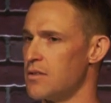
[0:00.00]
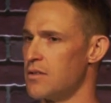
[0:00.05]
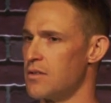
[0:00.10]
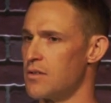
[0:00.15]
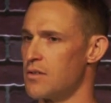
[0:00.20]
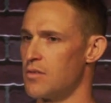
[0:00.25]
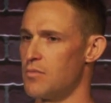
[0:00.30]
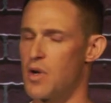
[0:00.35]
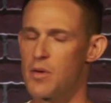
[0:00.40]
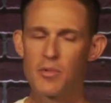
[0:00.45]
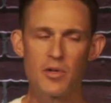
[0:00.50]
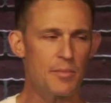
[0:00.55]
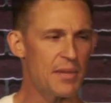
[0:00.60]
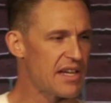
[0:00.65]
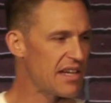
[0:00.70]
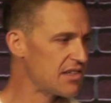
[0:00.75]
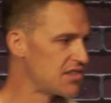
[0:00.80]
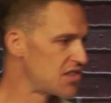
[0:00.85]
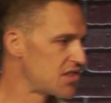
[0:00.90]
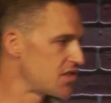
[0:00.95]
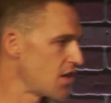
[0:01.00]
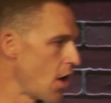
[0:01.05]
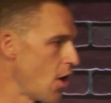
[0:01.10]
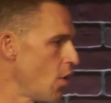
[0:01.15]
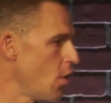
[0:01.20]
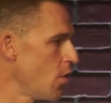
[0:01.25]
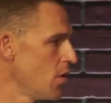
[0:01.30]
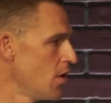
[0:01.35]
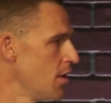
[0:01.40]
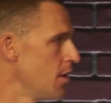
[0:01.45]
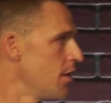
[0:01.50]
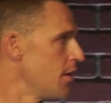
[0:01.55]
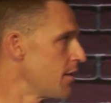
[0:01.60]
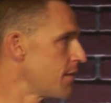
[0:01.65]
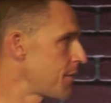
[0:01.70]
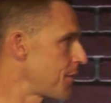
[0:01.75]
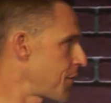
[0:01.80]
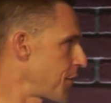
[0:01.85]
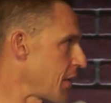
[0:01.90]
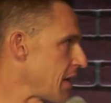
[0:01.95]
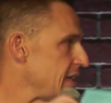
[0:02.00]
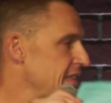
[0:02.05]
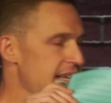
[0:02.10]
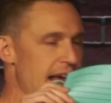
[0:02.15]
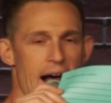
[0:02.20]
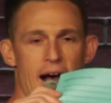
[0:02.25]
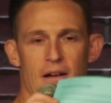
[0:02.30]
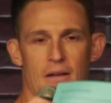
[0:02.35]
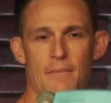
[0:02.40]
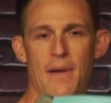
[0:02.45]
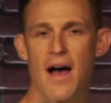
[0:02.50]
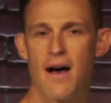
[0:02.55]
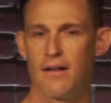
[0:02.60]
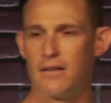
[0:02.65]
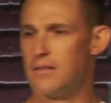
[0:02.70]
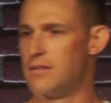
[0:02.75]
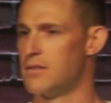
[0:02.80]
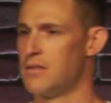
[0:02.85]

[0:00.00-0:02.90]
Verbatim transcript: Remember being so freaked out about